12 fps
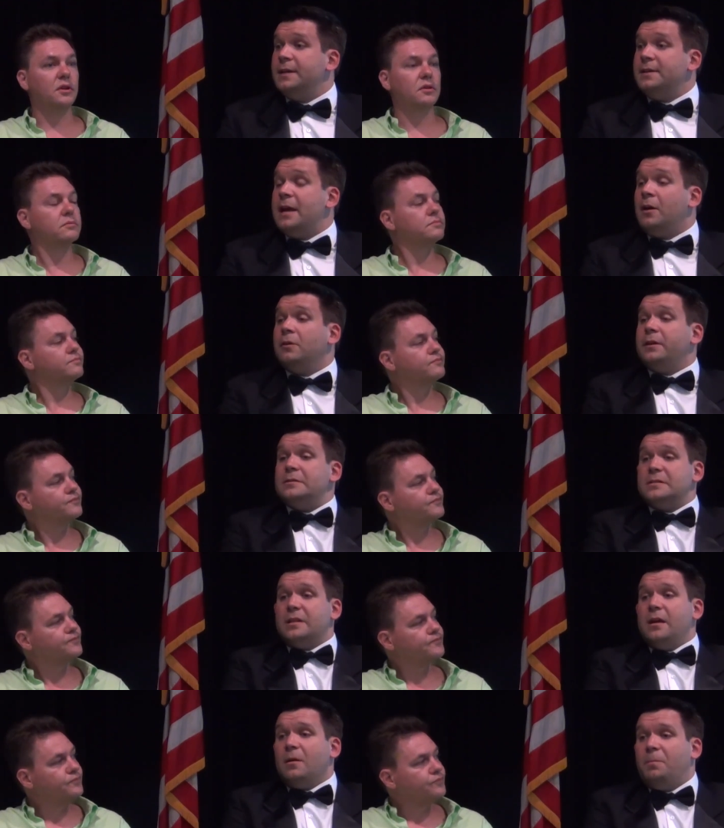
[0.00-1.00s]
Speaker 1: Now,
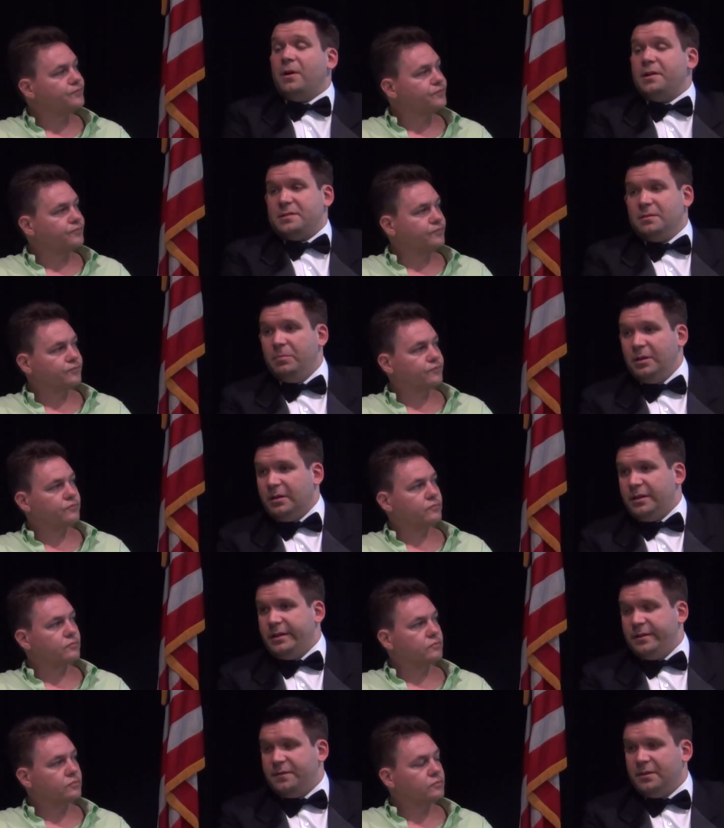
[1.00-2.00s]
is there a
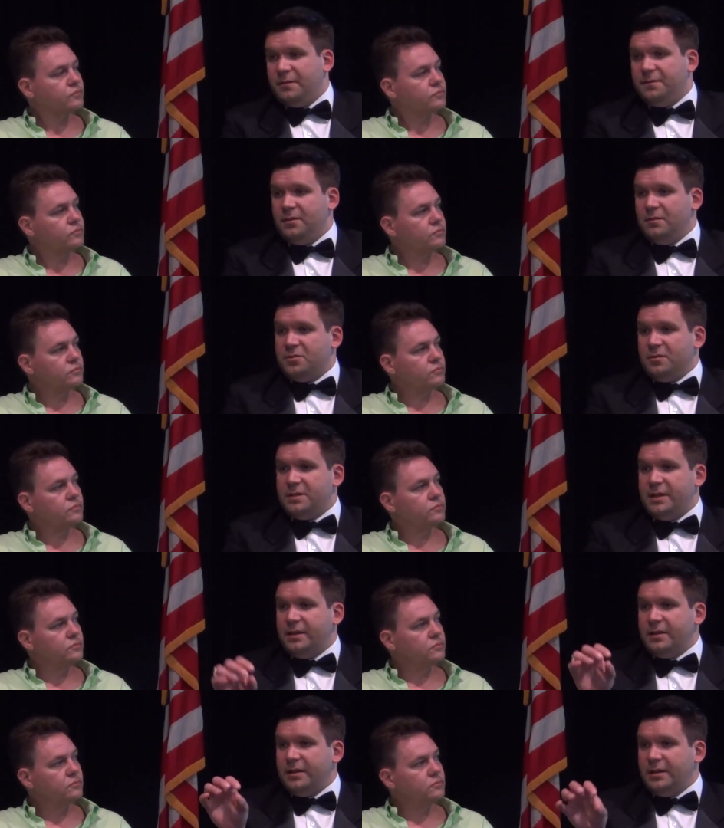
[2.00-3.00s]
possibility of in the future
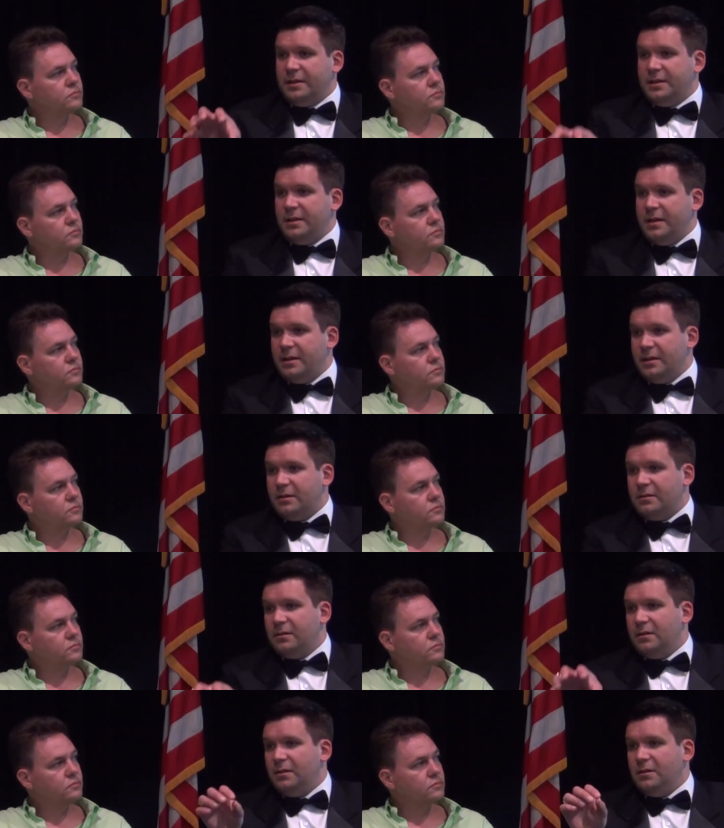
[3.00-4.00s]
taking a kinetic
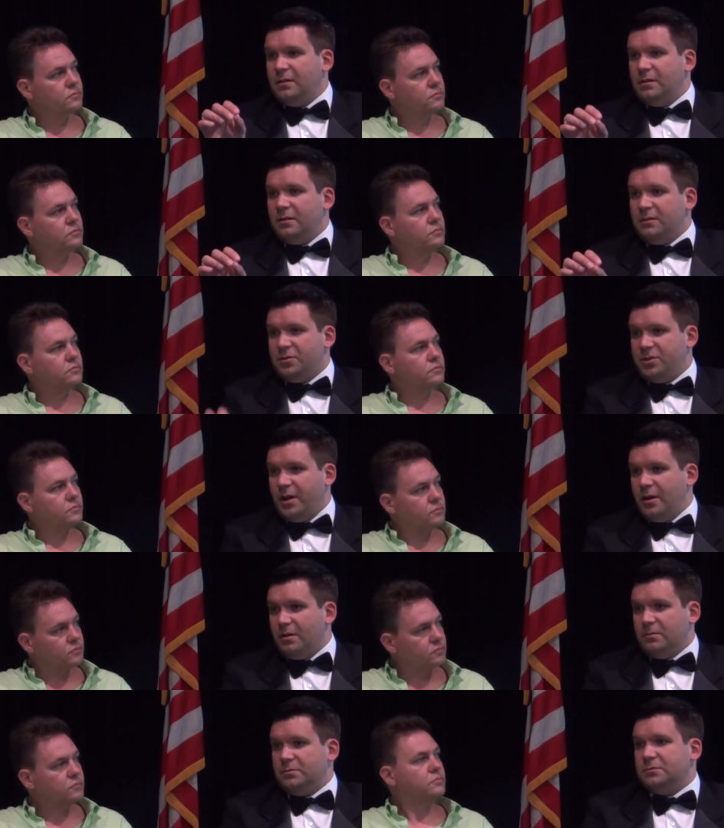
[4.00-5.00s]

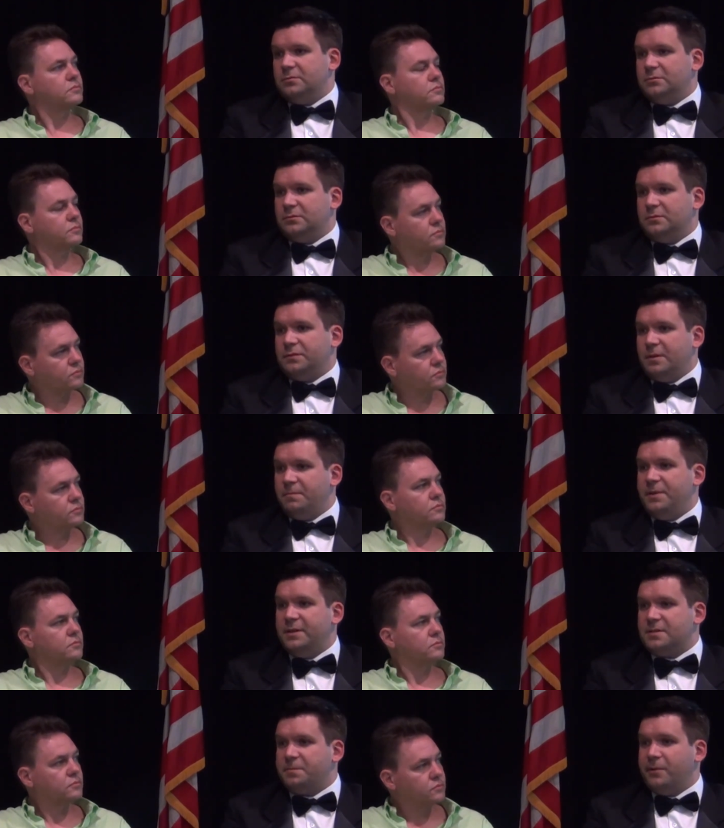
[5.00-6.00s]
show from
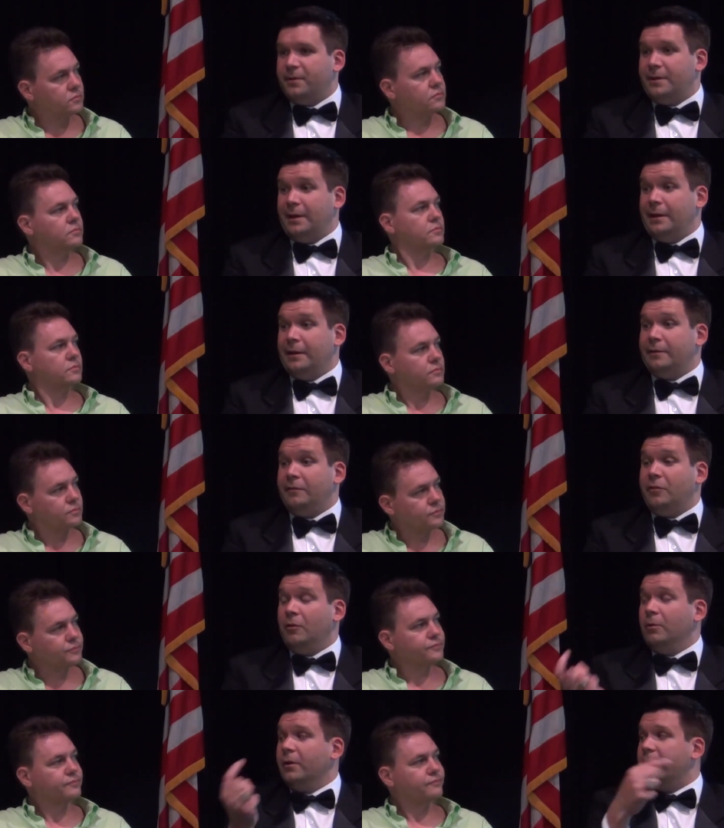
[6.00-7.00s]
Pittsburgh and
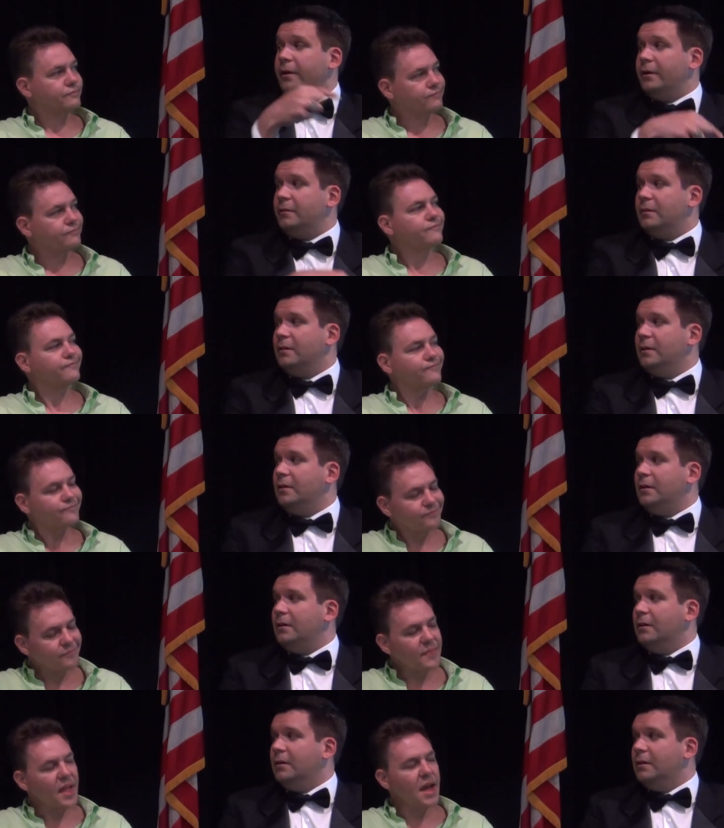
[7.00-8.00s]
touring it?
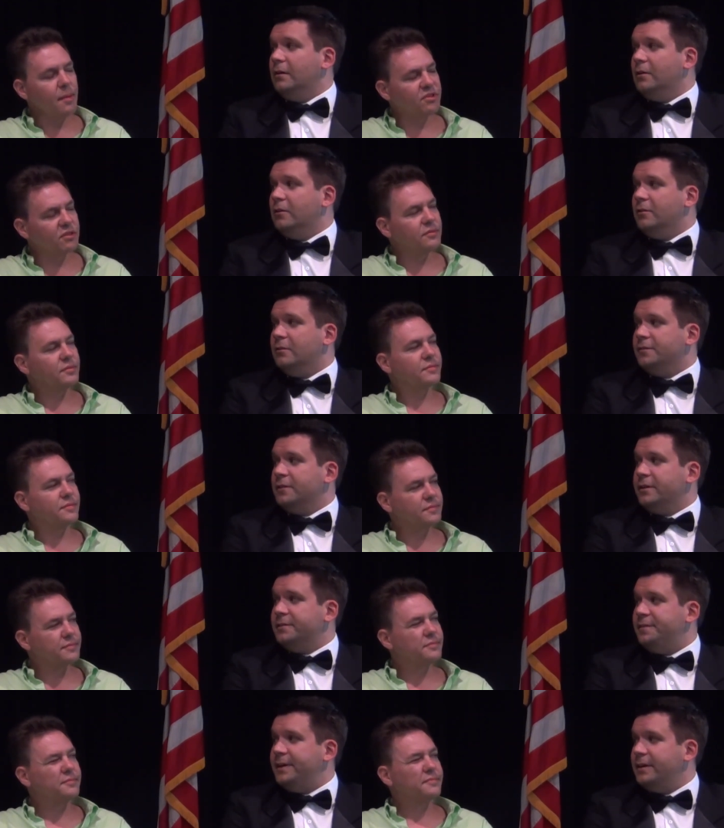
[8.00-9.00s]
Absolutely.
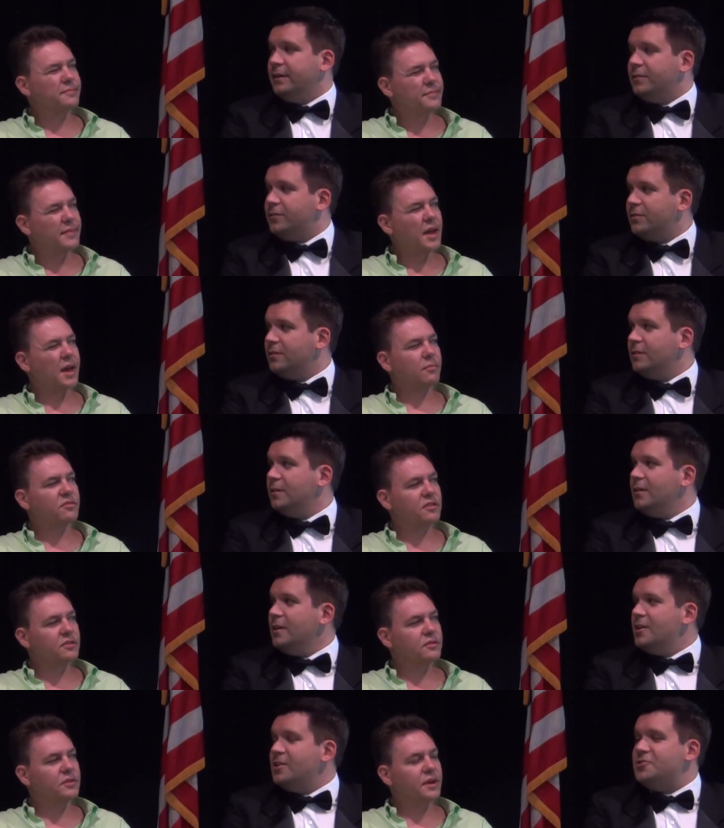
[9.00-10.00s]
over in Vegas.
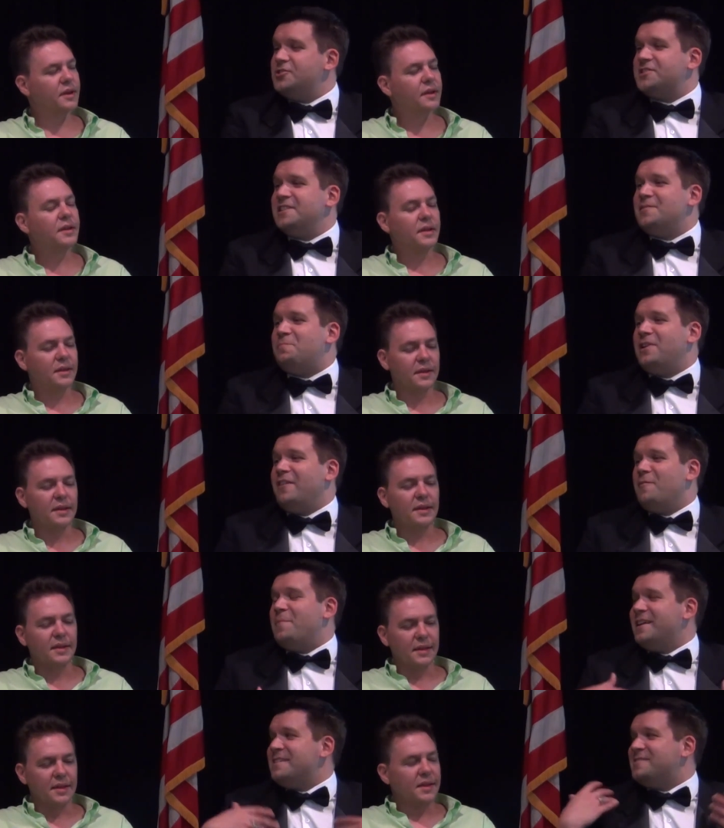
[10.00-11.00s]
Absolutely. You just need to put
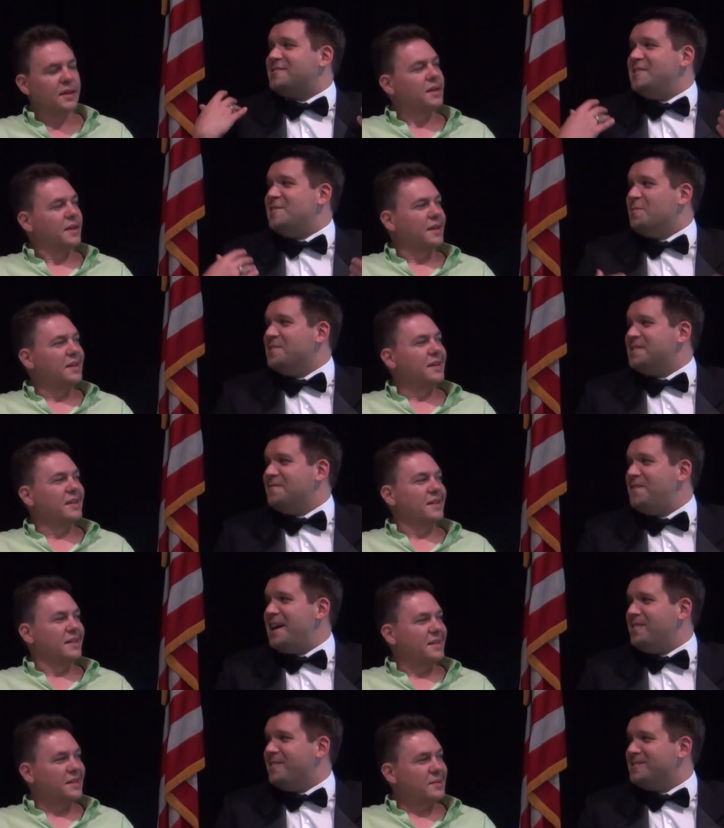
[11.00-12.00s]
everybody in sequins and
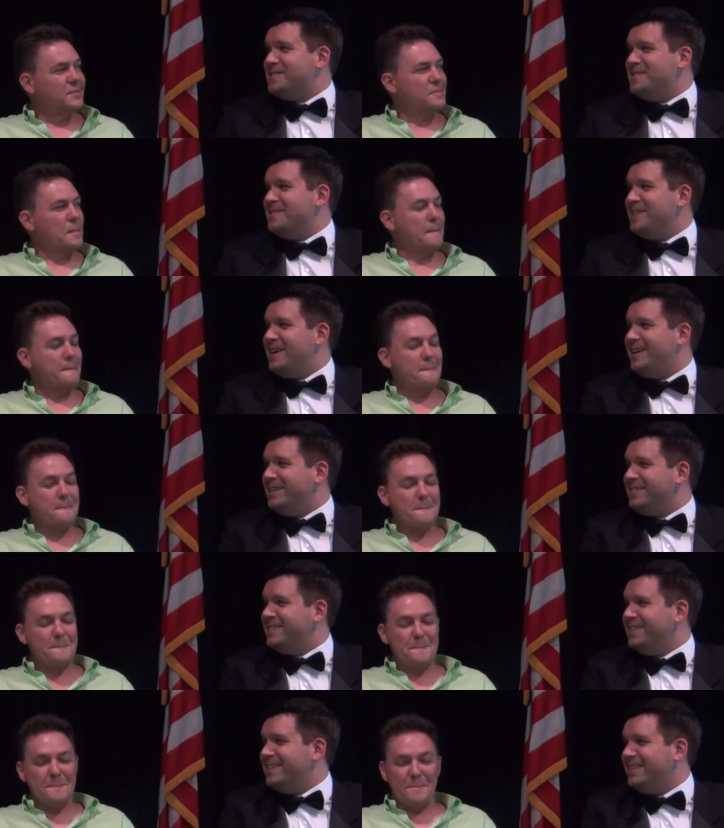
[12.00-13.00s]
feathers, and you got
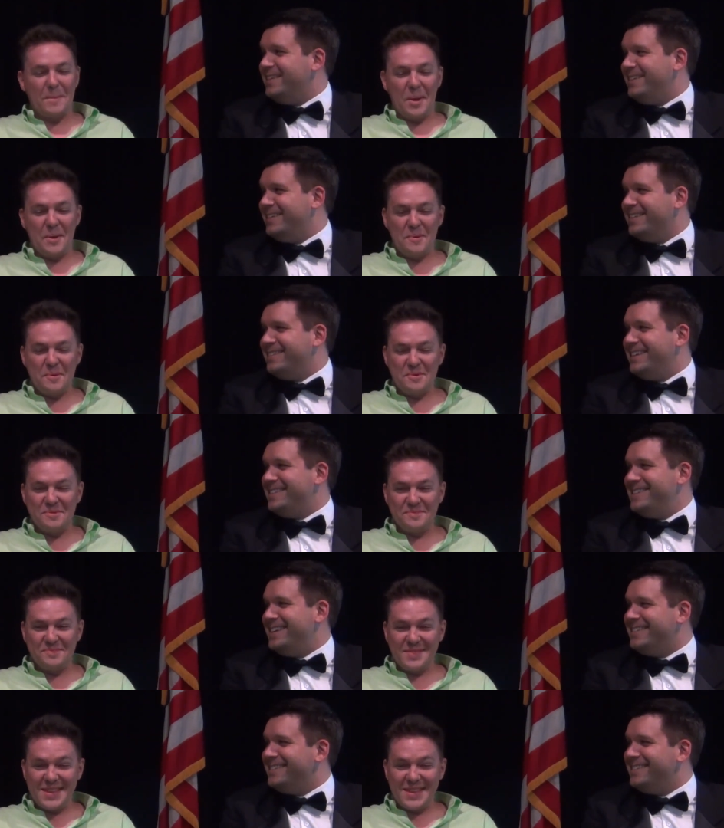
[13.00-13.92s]
it. You, you, that's it.